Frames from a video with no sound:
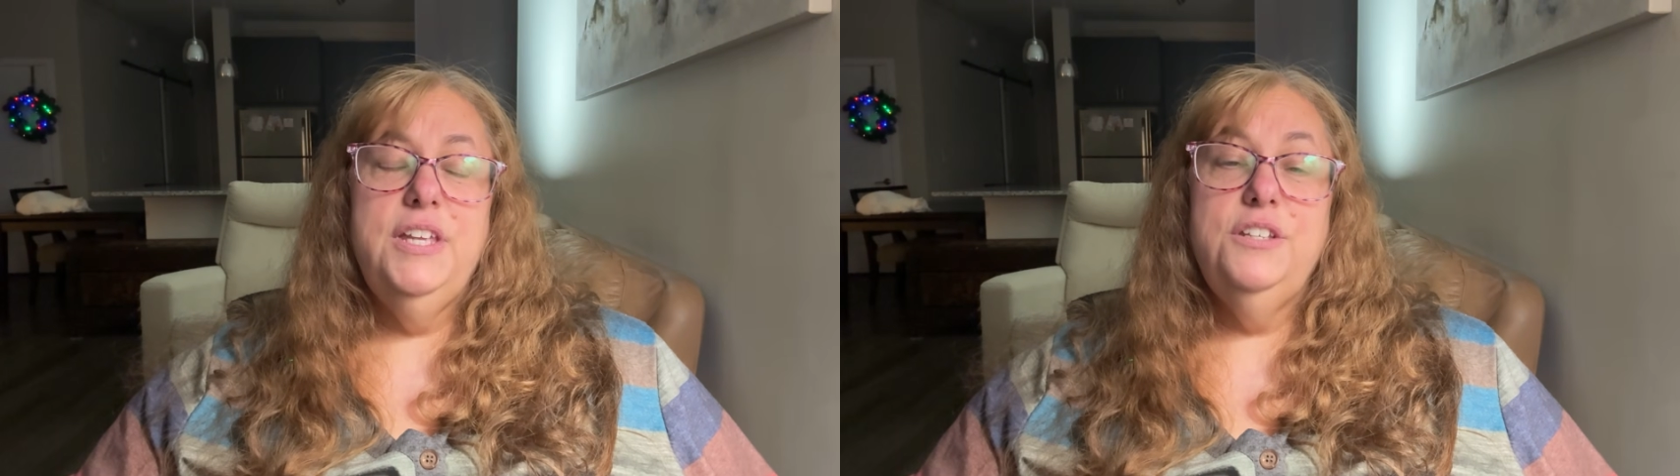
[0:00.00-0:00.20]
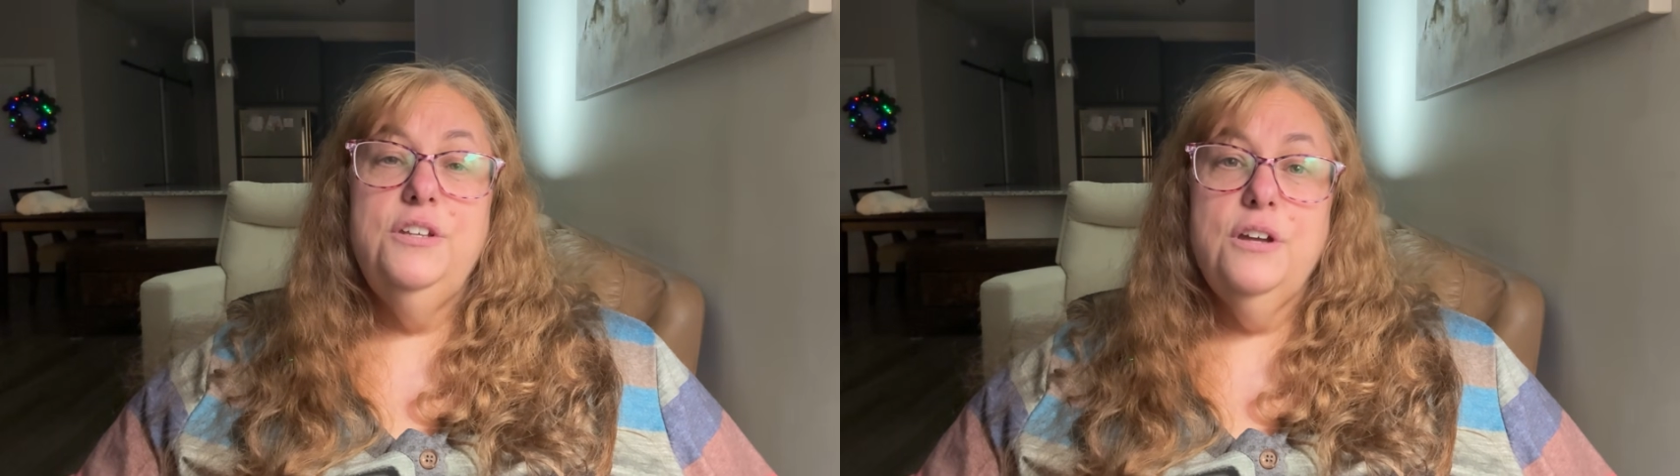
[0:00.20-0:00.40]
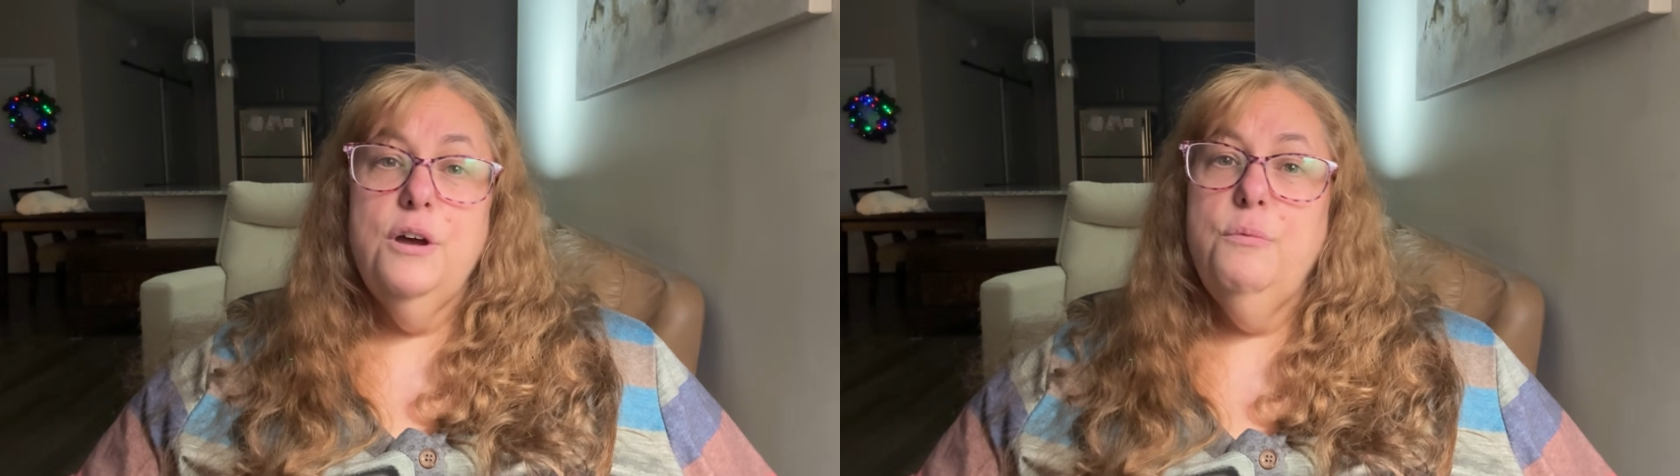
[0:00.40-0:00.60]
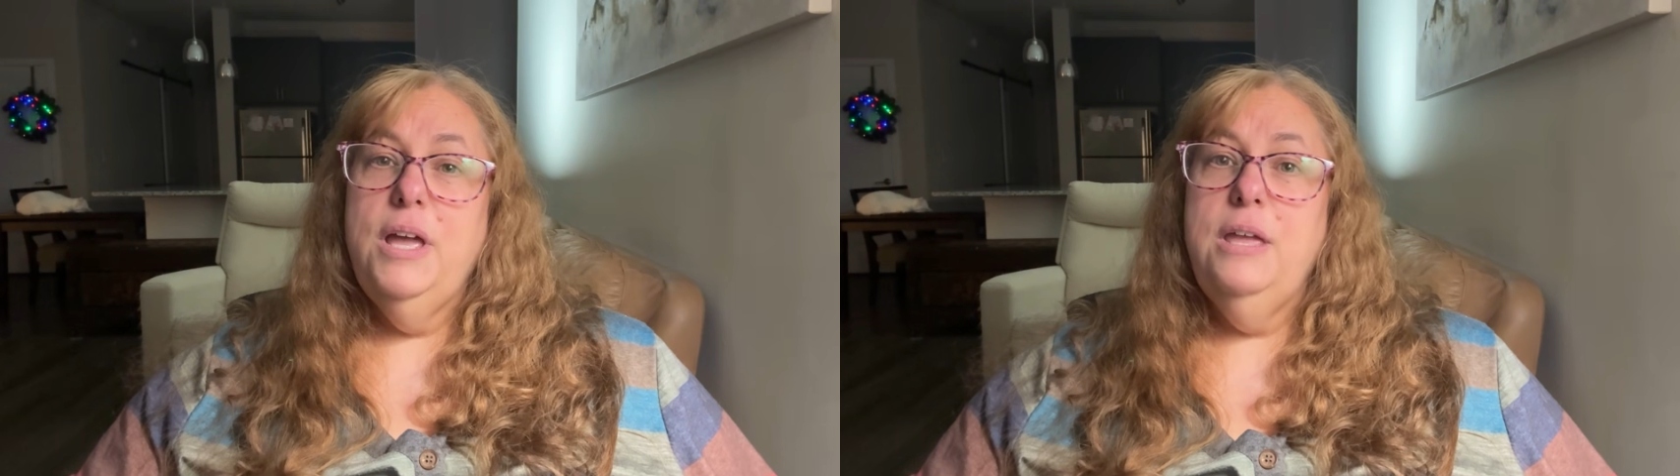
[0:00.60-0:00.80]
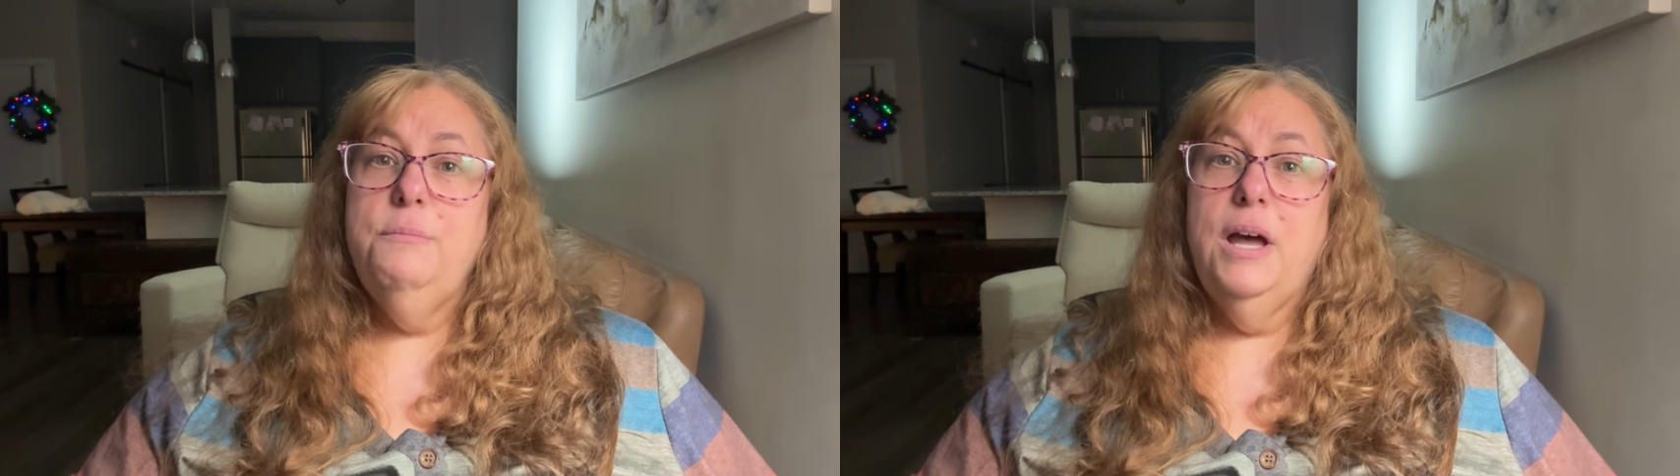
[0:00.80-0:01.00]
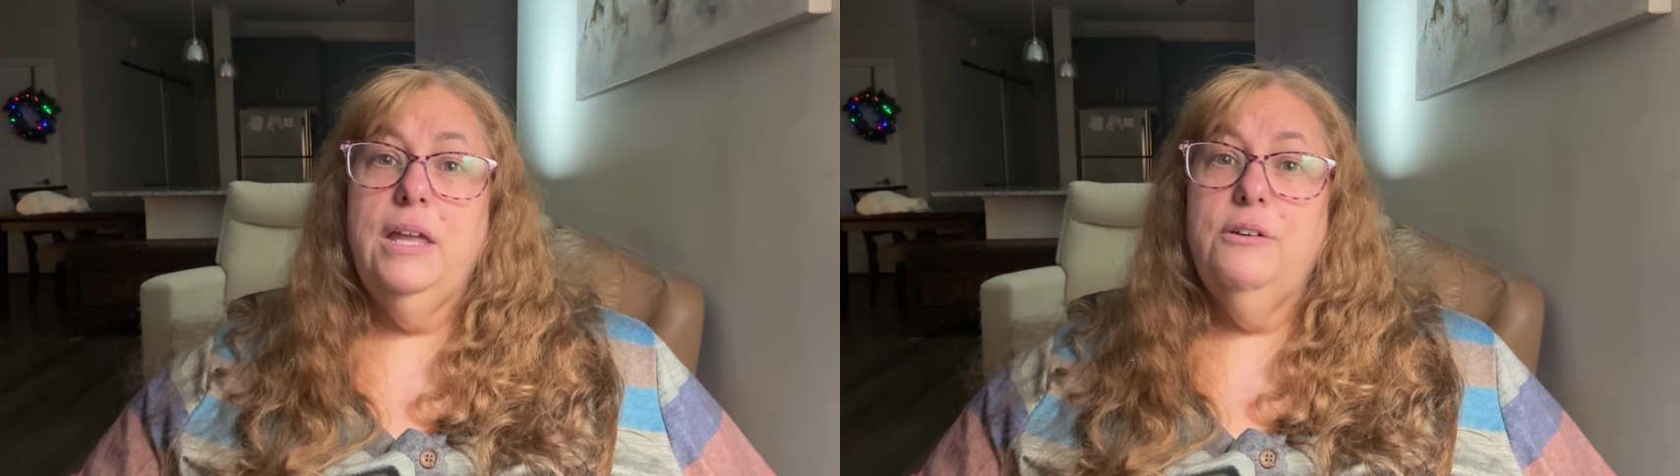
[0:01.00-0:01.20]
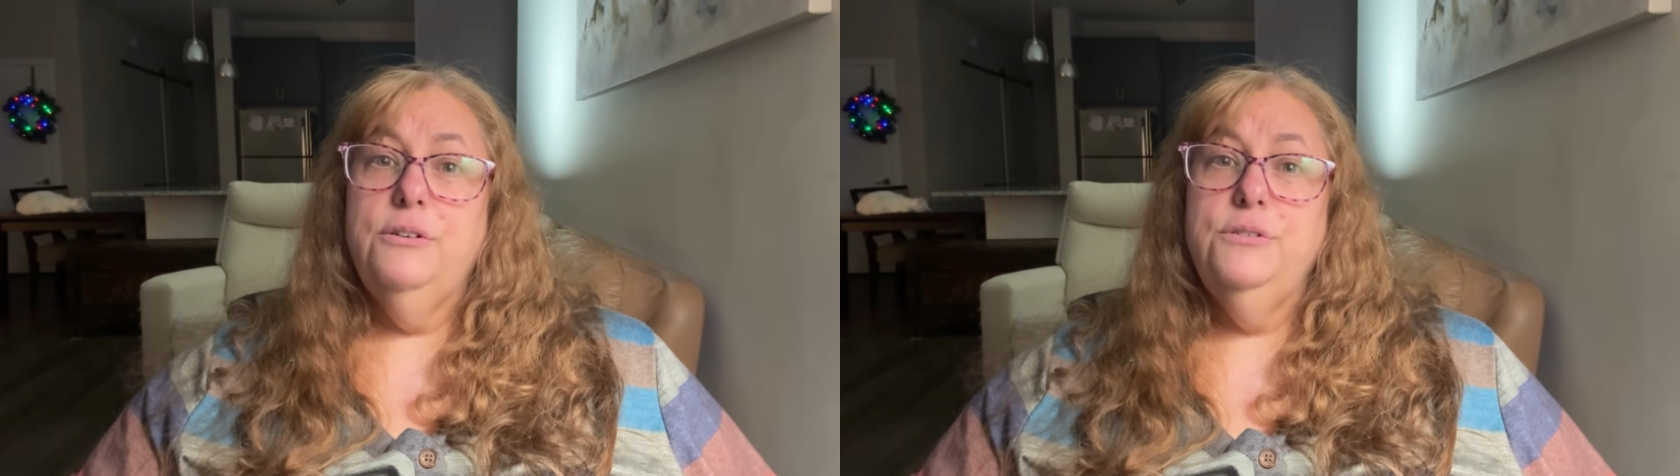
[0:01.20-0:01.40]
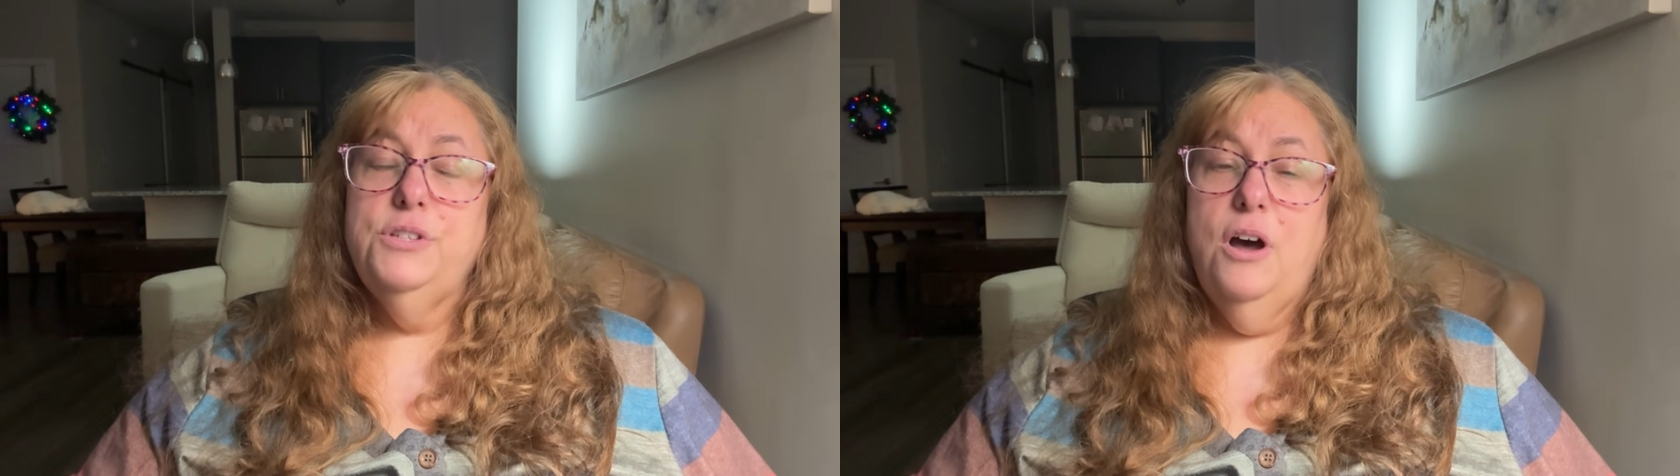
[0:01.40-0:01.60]
and took away my
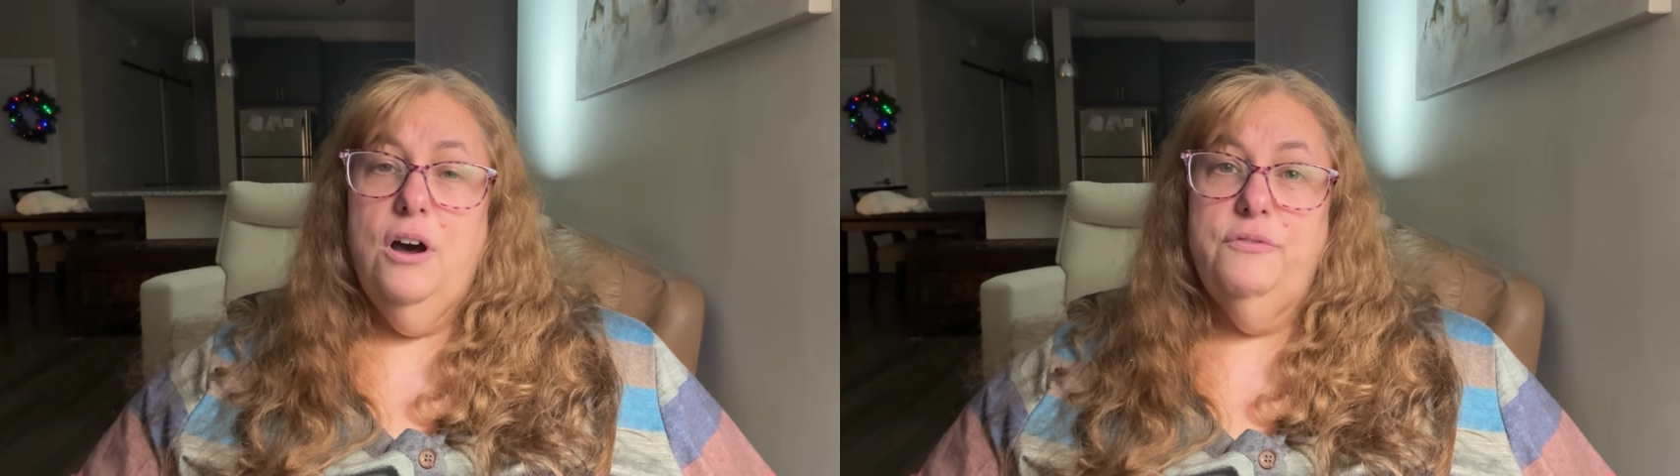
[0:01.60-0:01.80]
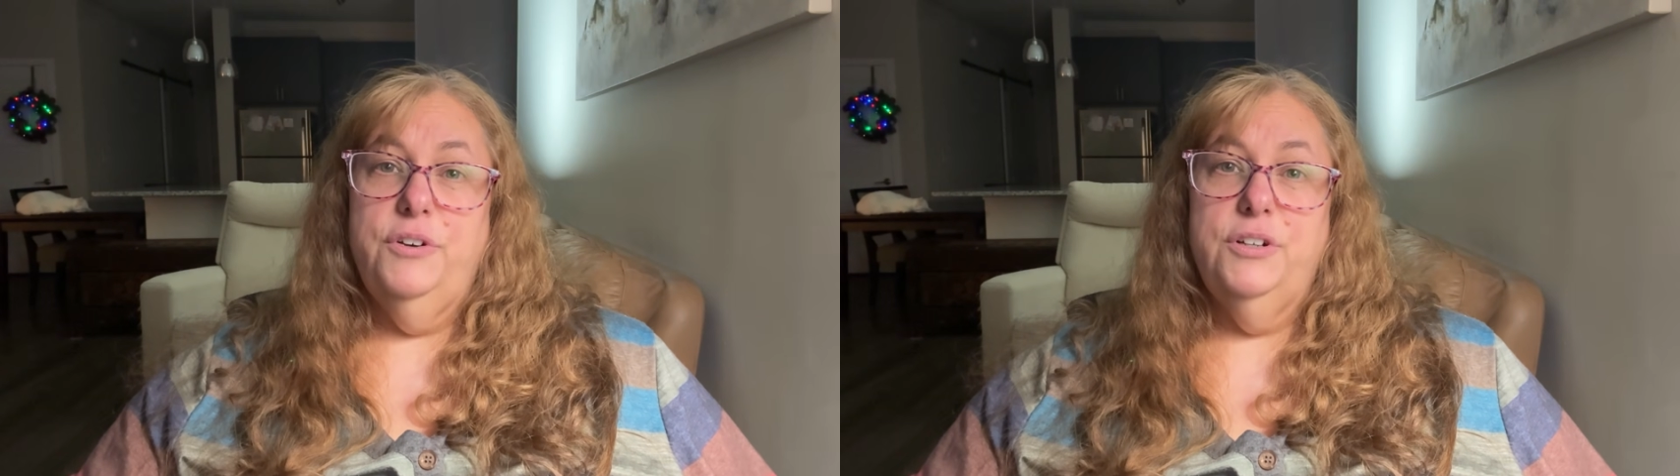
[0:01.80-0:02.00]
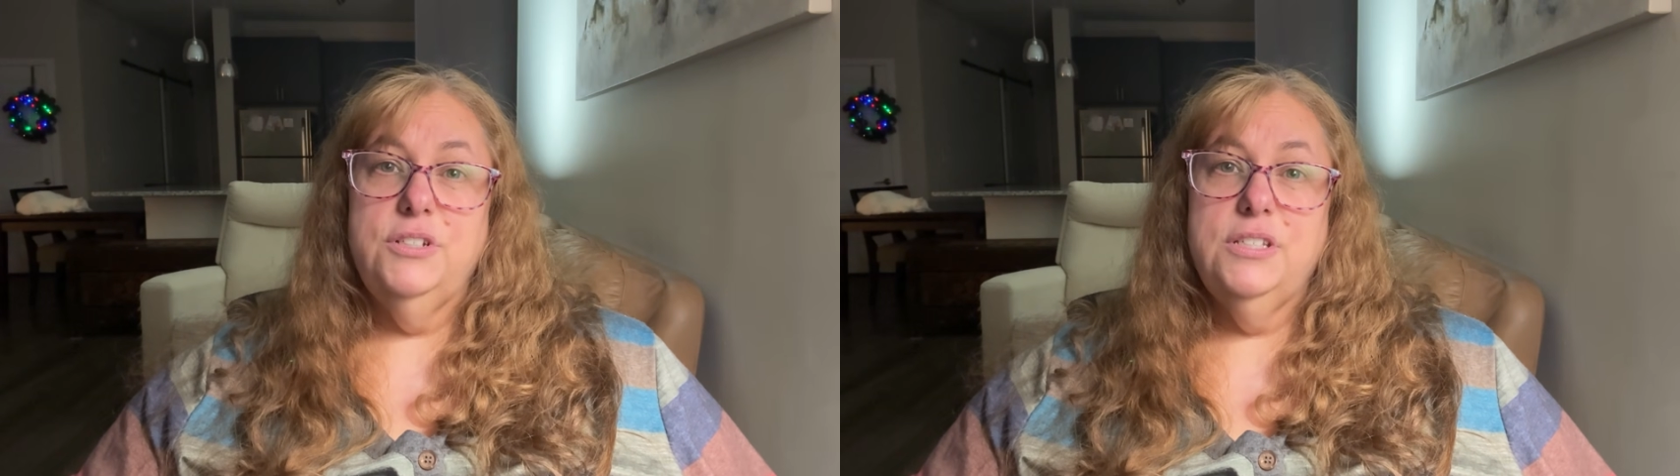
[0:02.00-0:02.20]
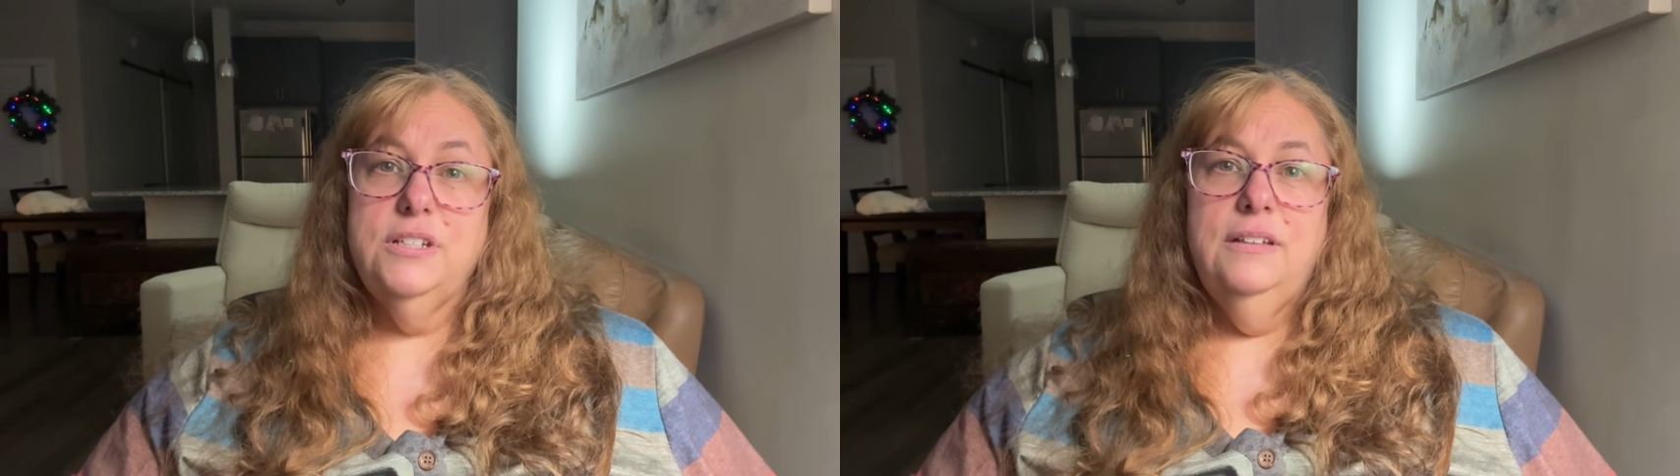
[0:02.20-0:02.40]
cruise offers.